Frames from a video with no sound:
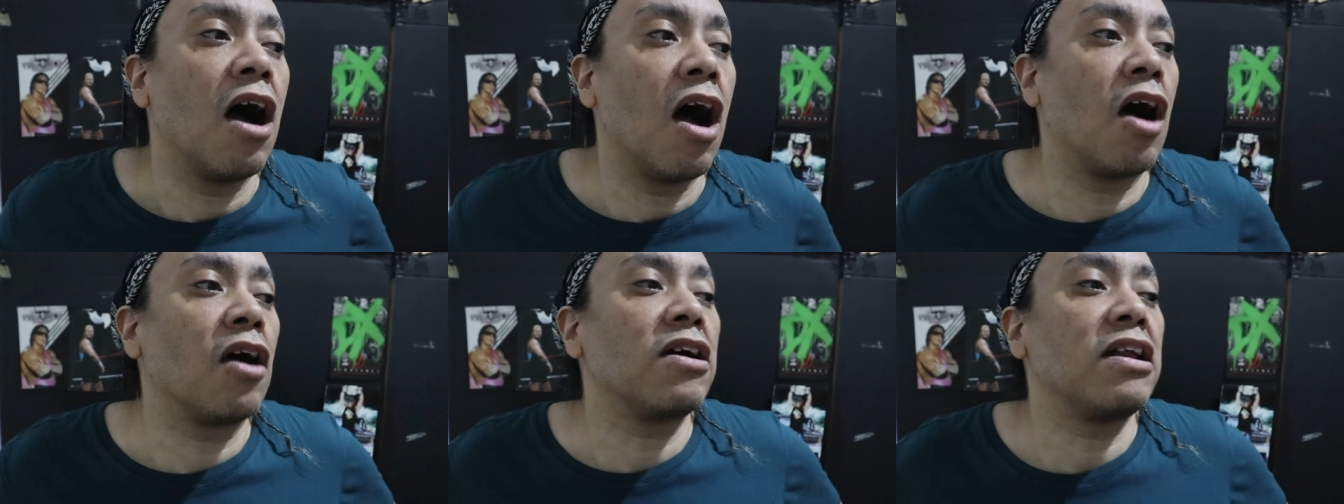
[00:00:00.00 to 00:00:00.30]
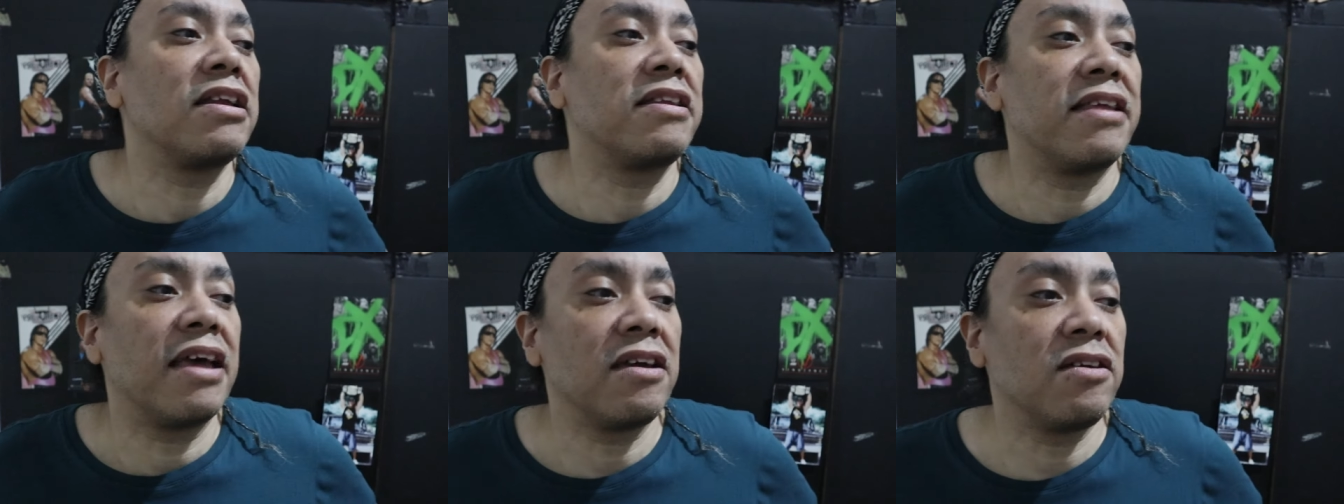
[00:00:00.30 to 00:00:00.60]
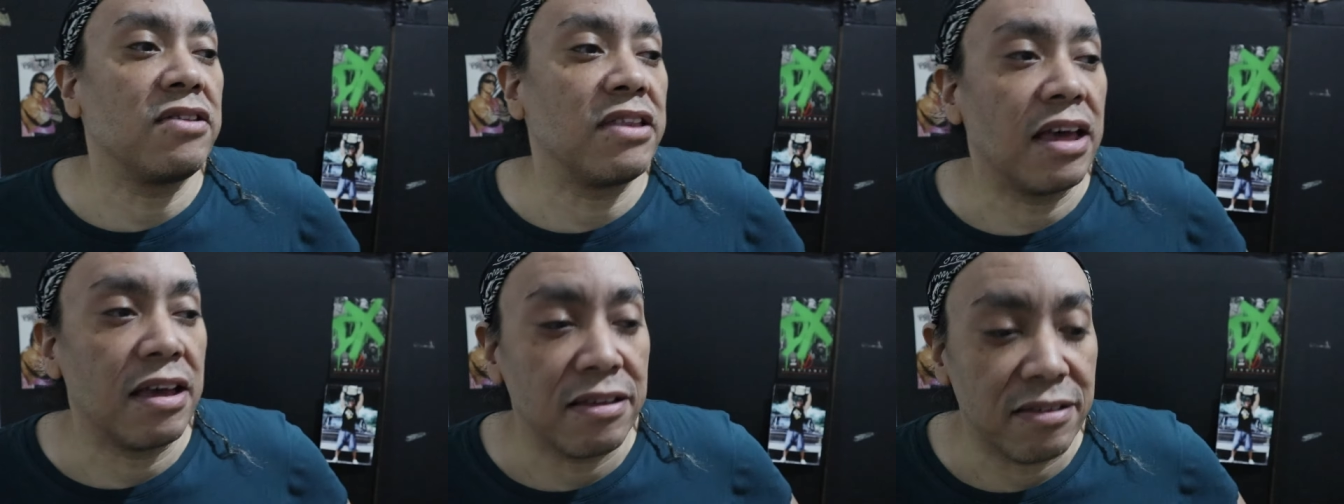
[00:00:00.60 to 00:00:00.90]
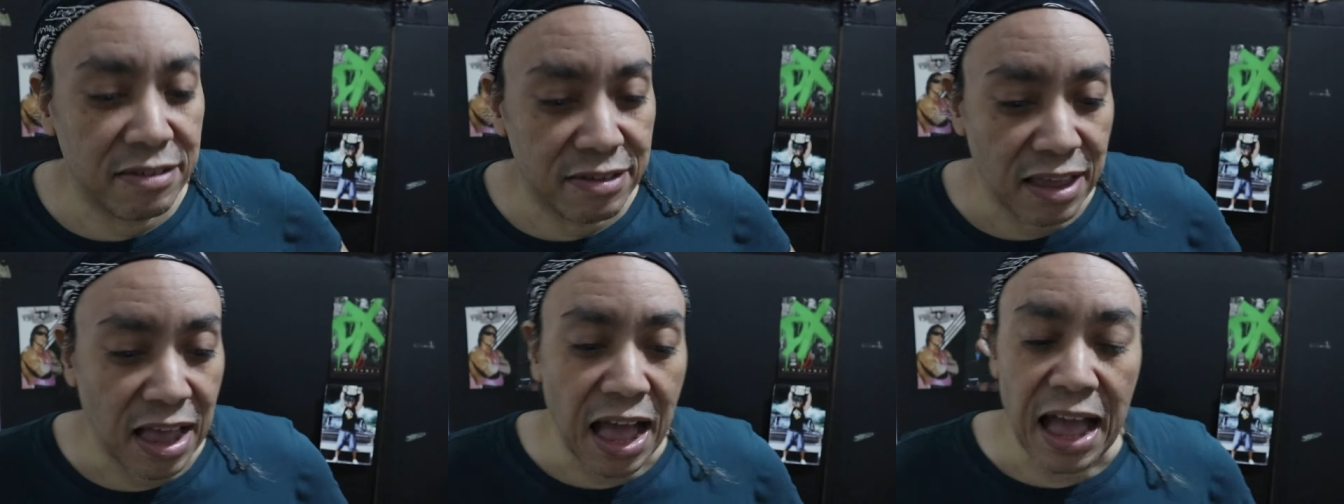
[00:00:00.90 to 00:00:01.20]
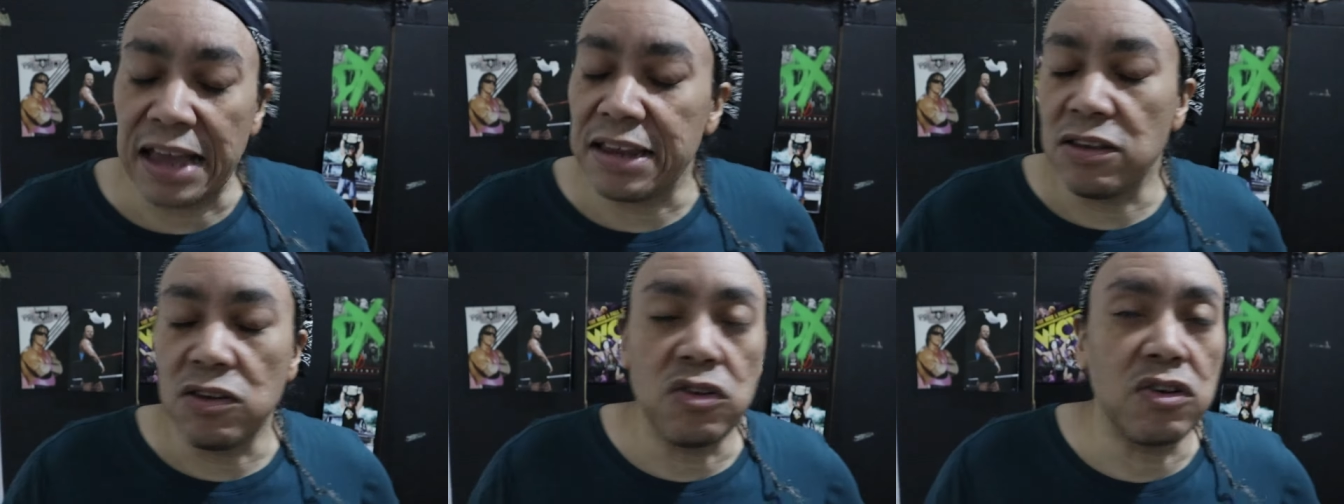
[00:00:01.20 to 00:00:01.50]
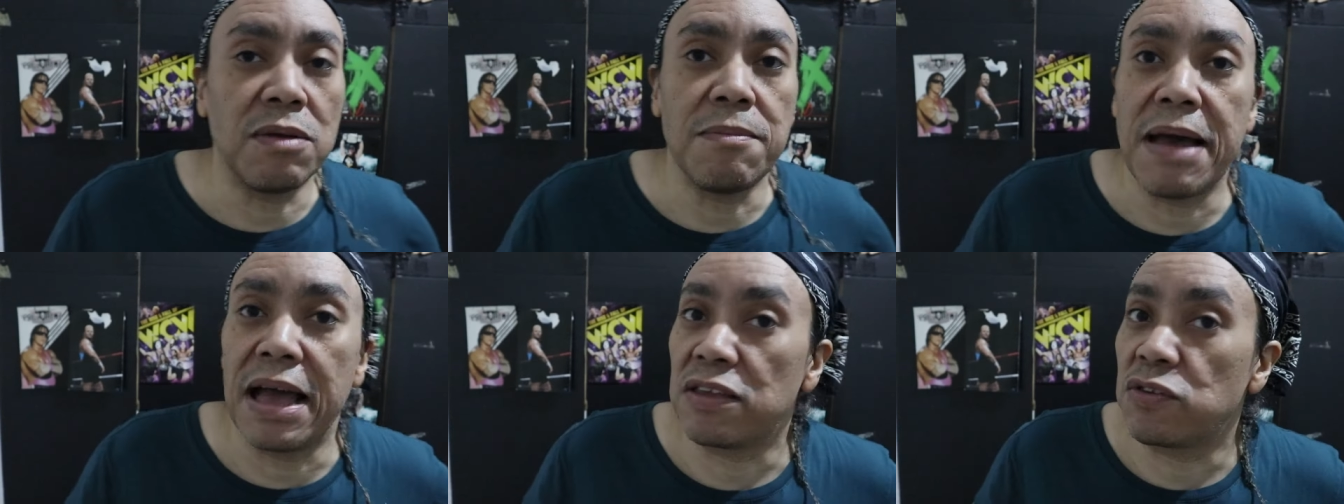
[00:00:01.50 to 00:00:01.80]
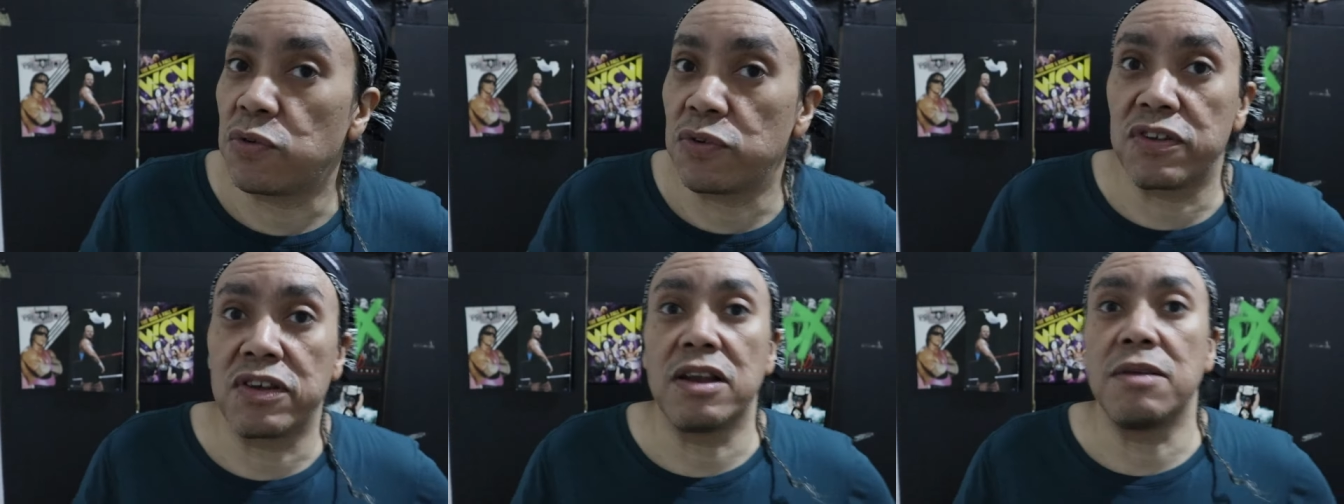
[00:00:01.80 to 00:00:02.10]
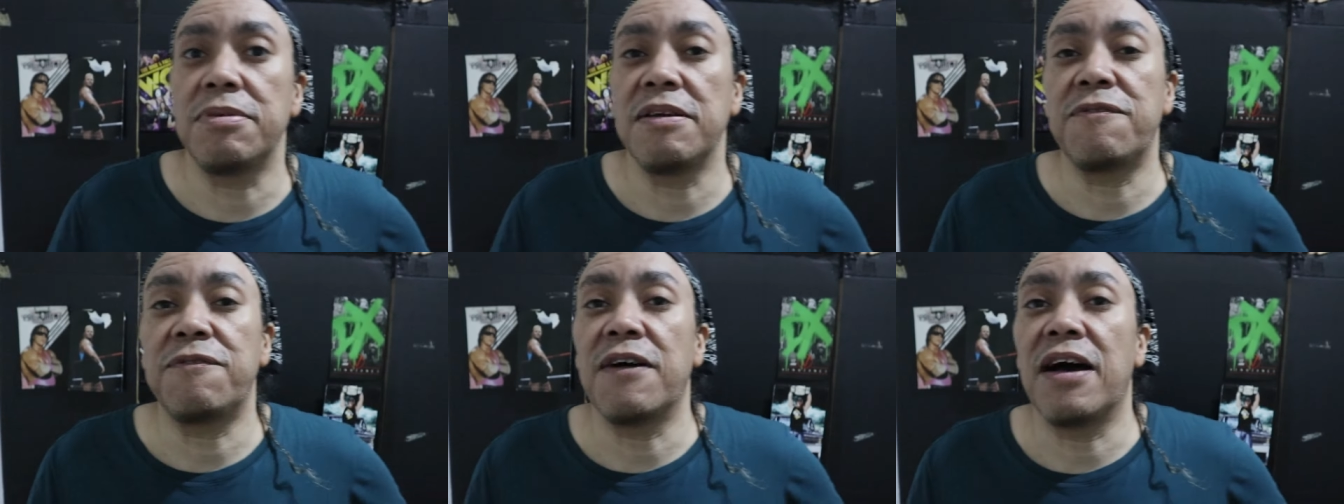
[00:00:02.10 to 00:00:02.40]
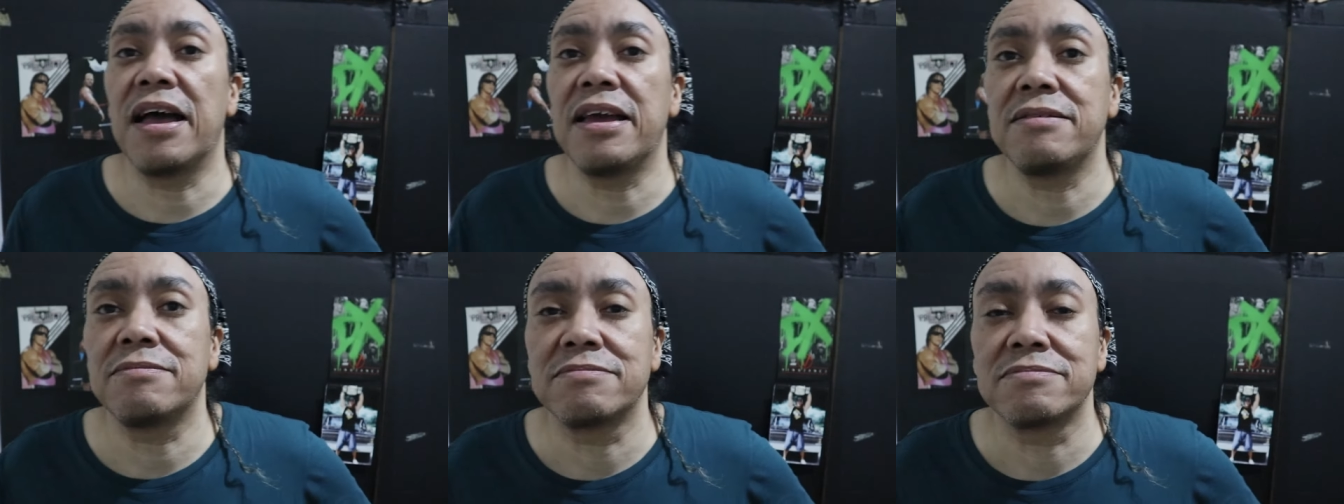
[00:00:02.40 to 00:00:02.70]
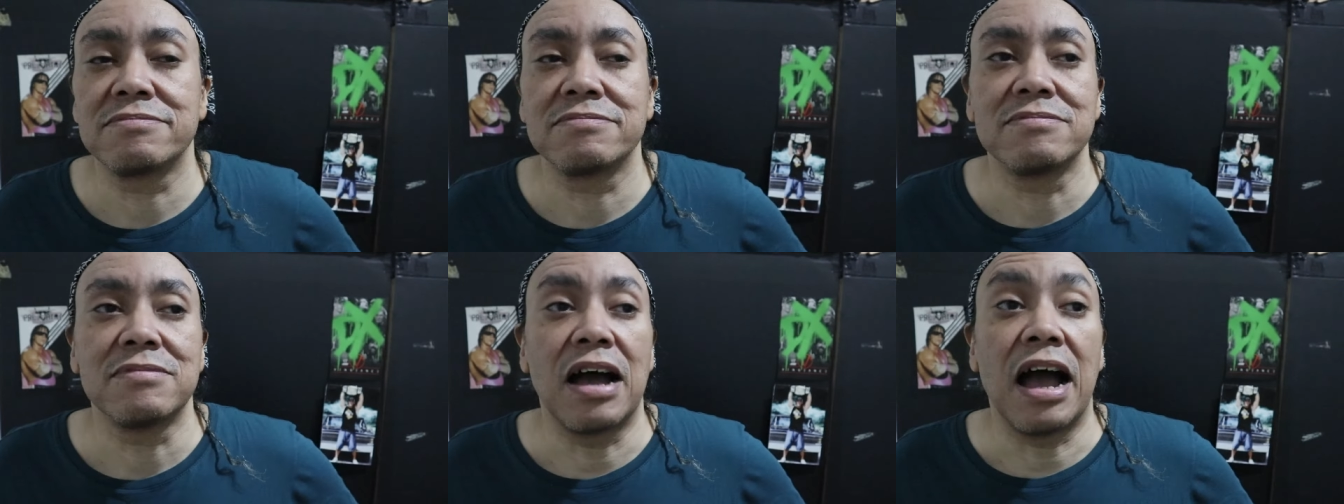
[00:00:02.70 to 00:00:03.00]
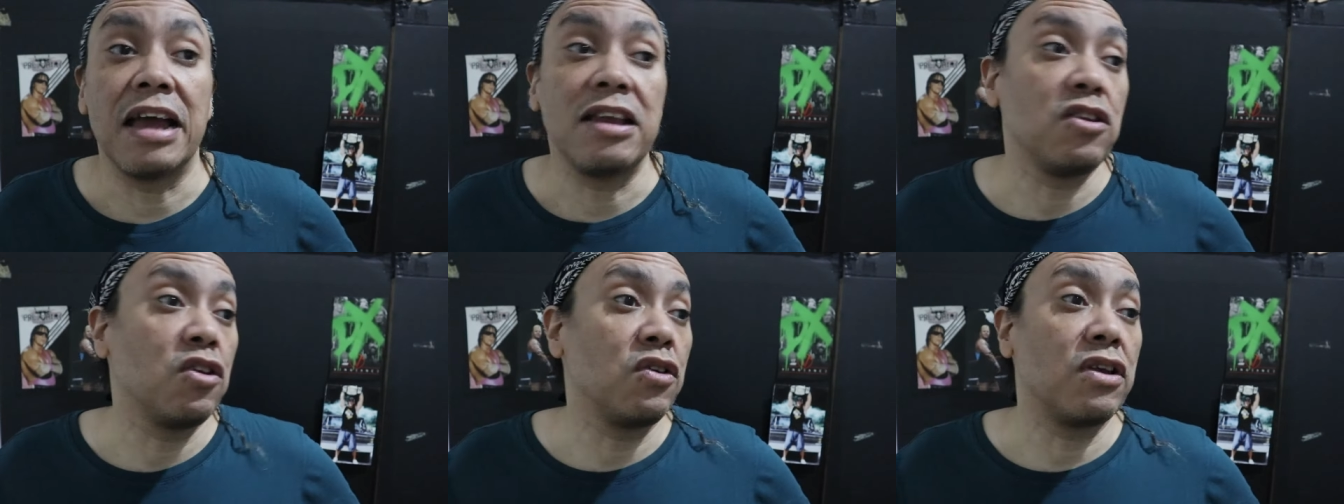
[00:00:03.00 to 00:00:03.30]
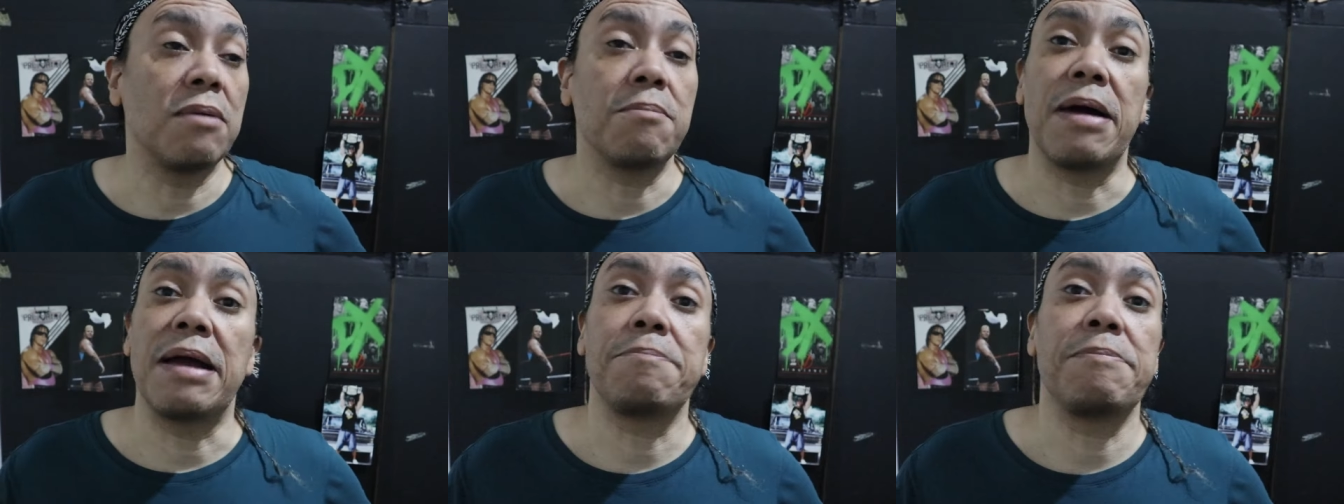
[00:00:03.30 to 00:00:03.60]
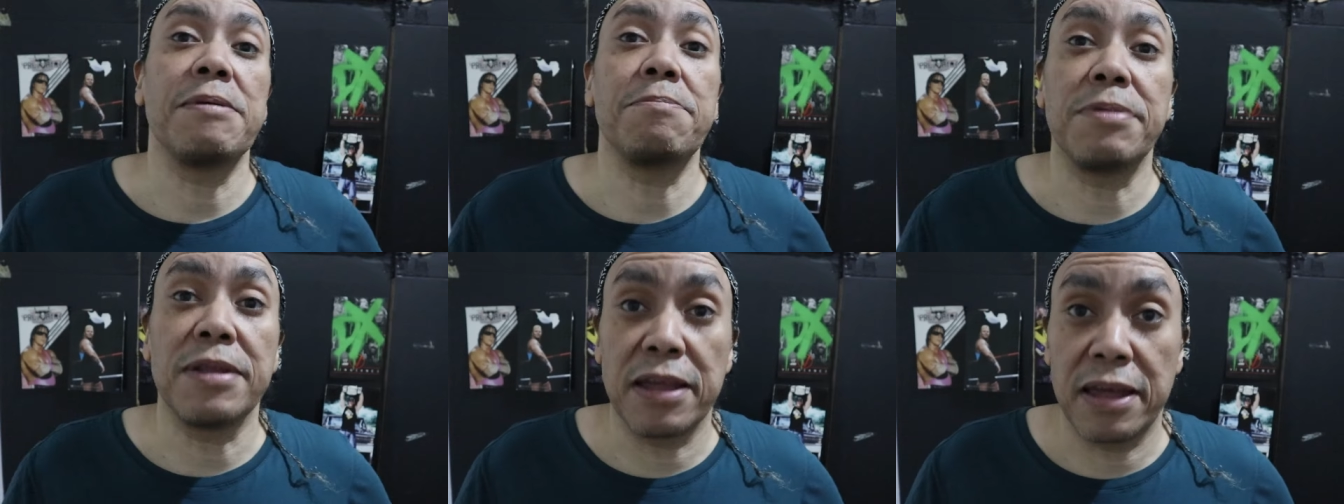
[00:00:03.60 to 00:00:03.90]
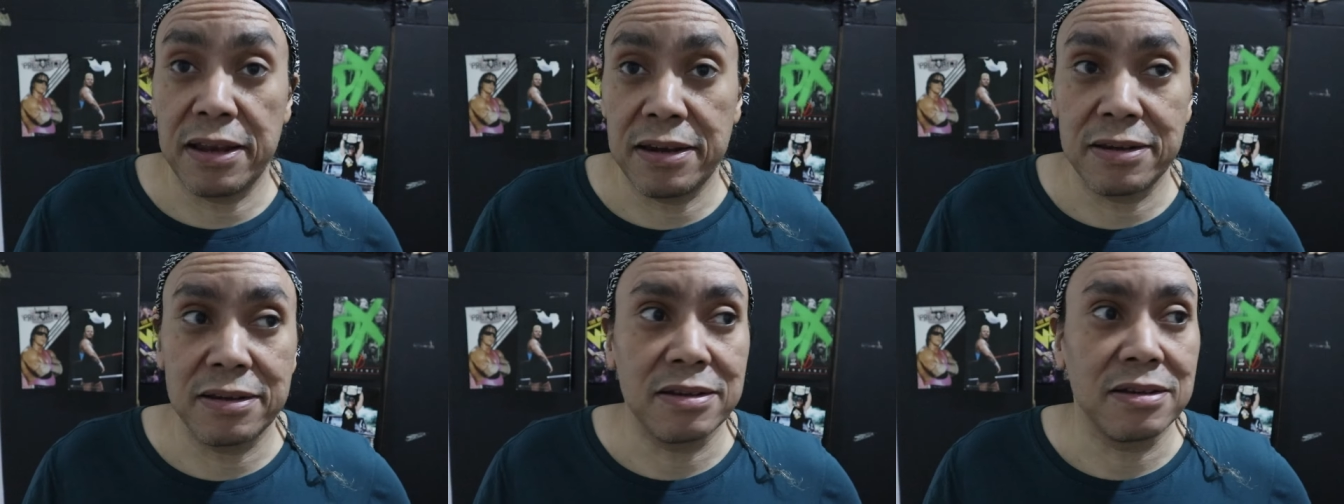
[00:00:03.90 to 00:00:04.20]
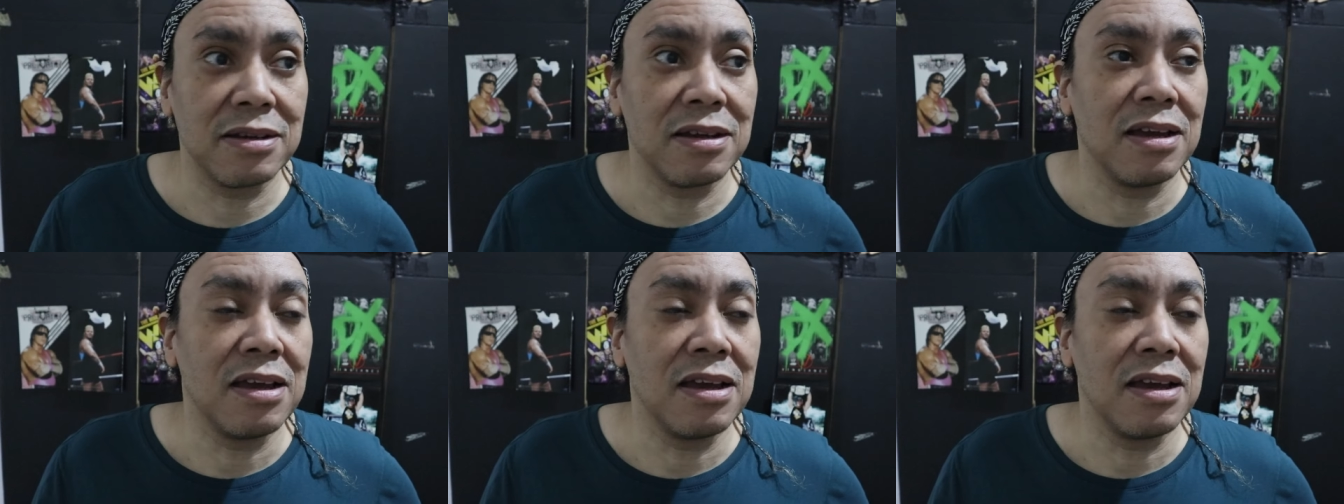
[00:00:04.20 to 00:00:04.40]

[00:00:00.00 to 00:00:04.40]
I'm going to tell you this. I knew the match was going to be fine. I knew there might be blood.